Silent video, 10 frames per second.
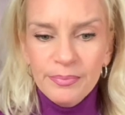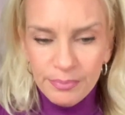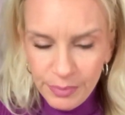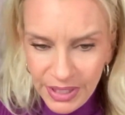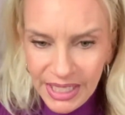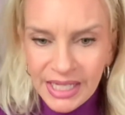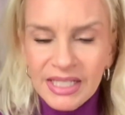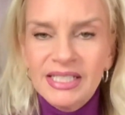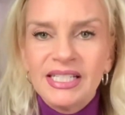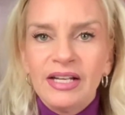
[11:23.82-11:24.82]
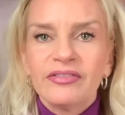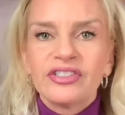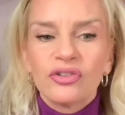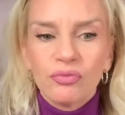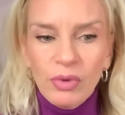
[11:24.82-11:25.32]
Being in a state of
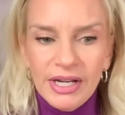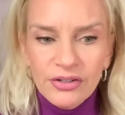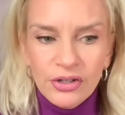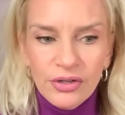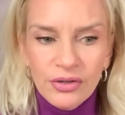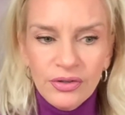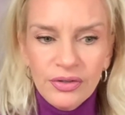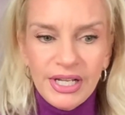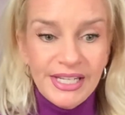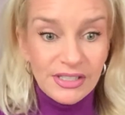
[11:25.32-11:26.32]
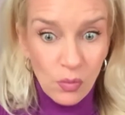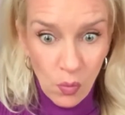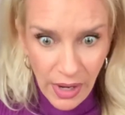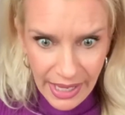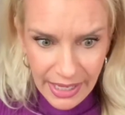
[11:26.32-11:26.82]
surrender is a
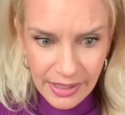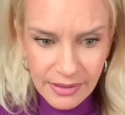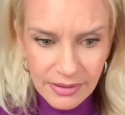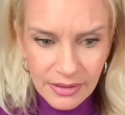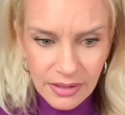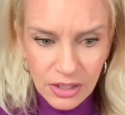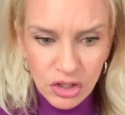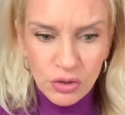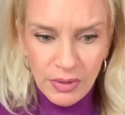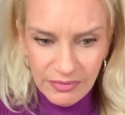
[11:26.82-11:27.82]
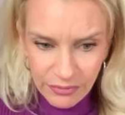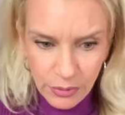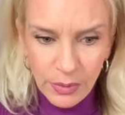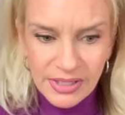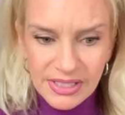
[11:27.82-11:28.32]
way to
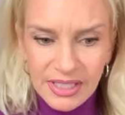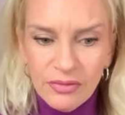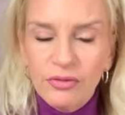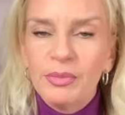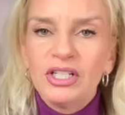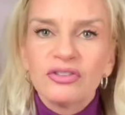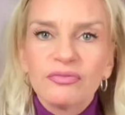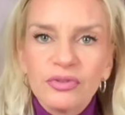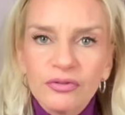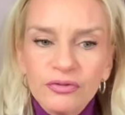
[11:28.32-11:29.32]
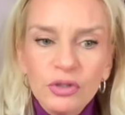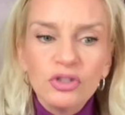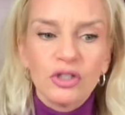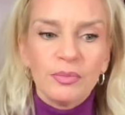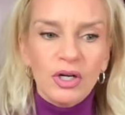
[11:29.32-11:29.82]
influence the information from the
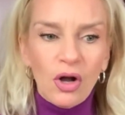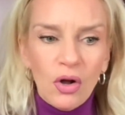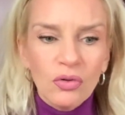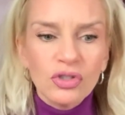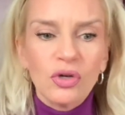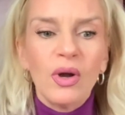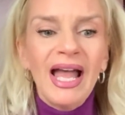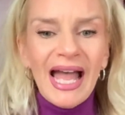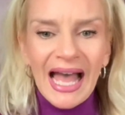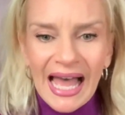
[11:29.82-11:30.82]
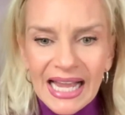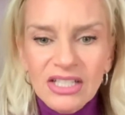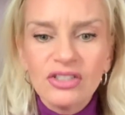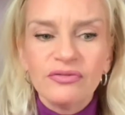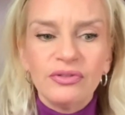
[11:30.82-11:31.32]
future, but also
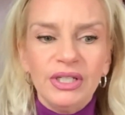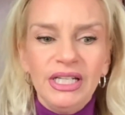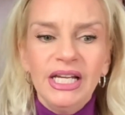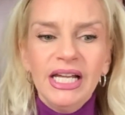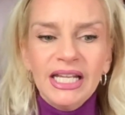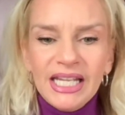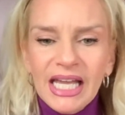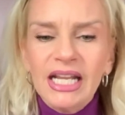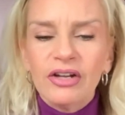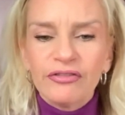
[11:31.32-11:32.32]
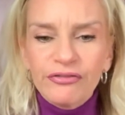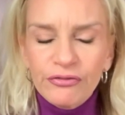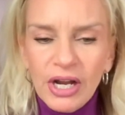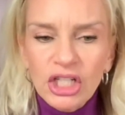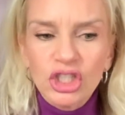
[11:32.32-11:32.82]
actively getting a
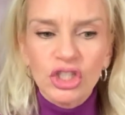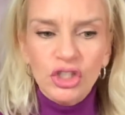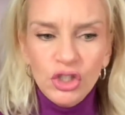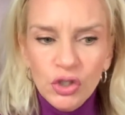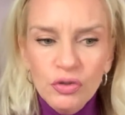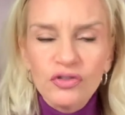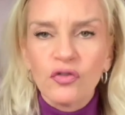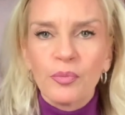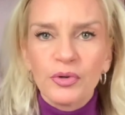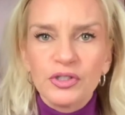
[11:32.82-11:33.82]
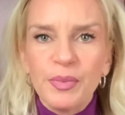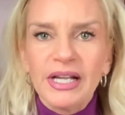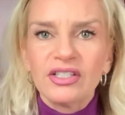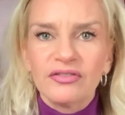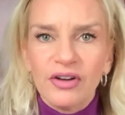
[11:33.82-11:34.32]
fresh, useful
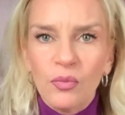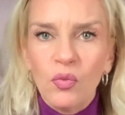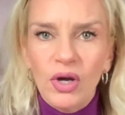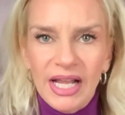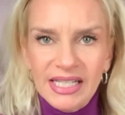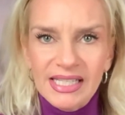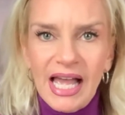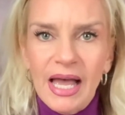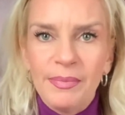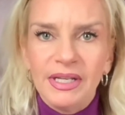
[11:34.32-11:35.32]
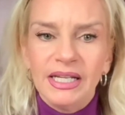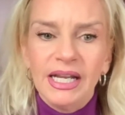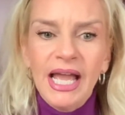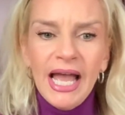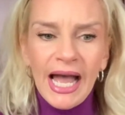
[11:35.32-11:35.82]
perspective on what has happened and
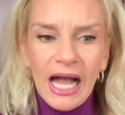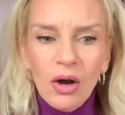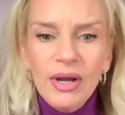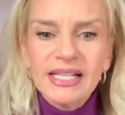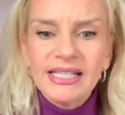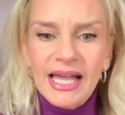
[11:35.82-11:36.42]
how has